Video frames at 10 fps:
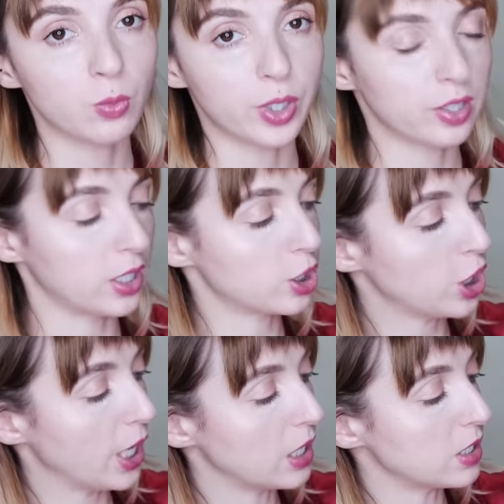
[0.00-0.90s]
with like
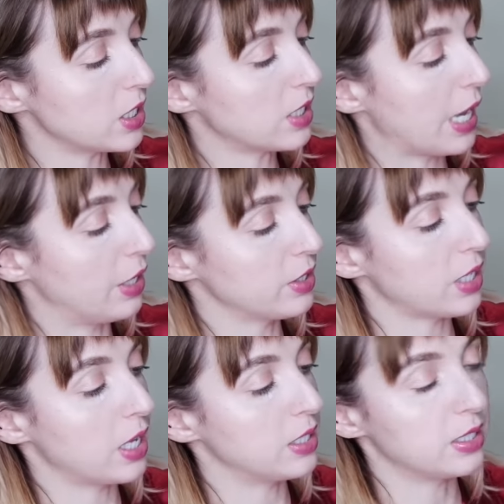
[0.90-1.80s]
chain
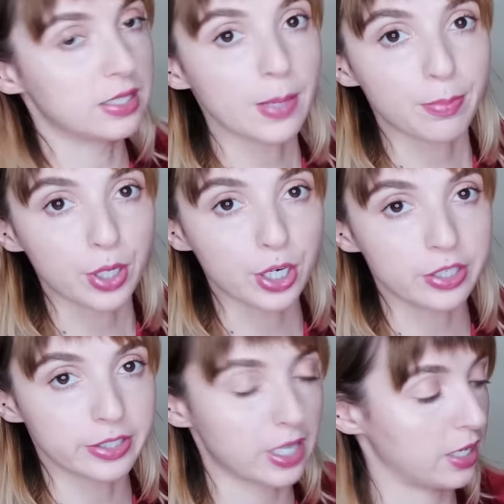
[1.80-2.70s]
details and
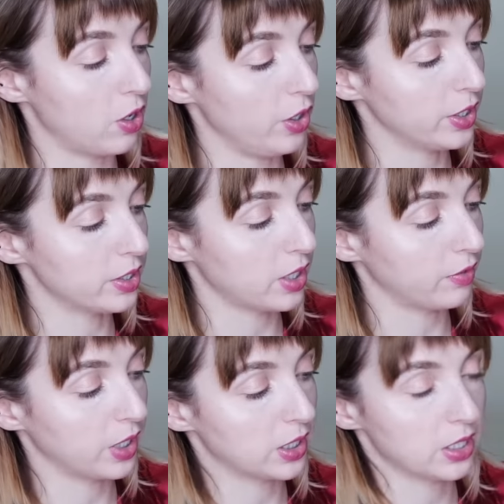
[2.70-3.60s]
zippers and all this
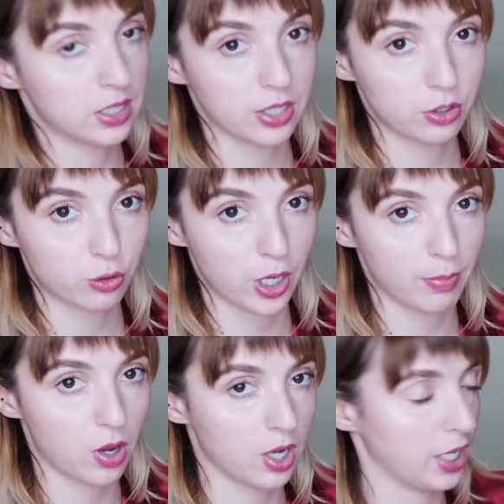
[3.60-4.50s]
stuff. Like this says
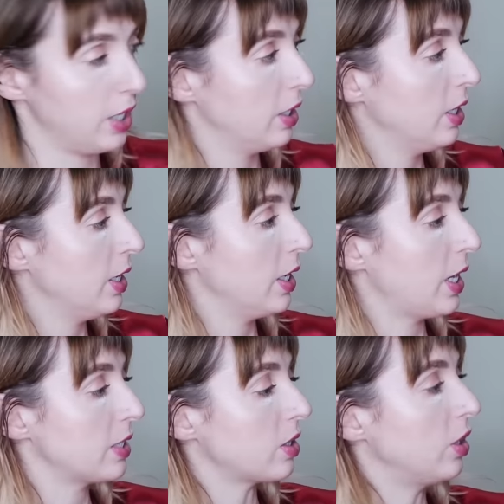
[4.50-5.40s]
Tripp on it.
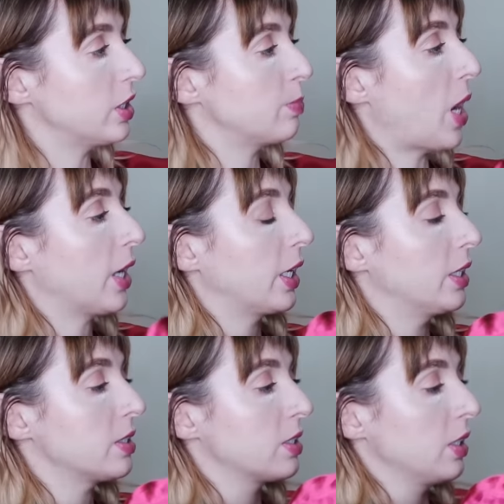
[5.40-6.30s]
It has all these
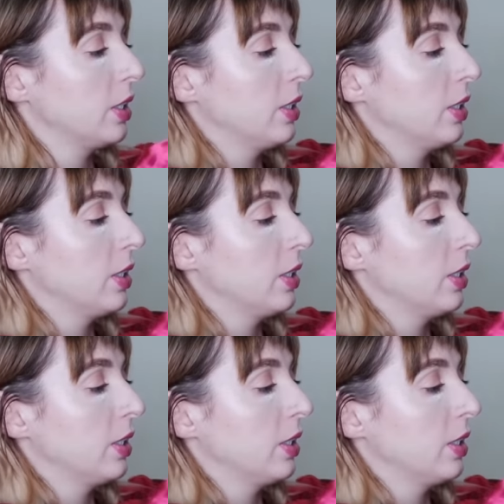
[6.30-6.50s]
pockets.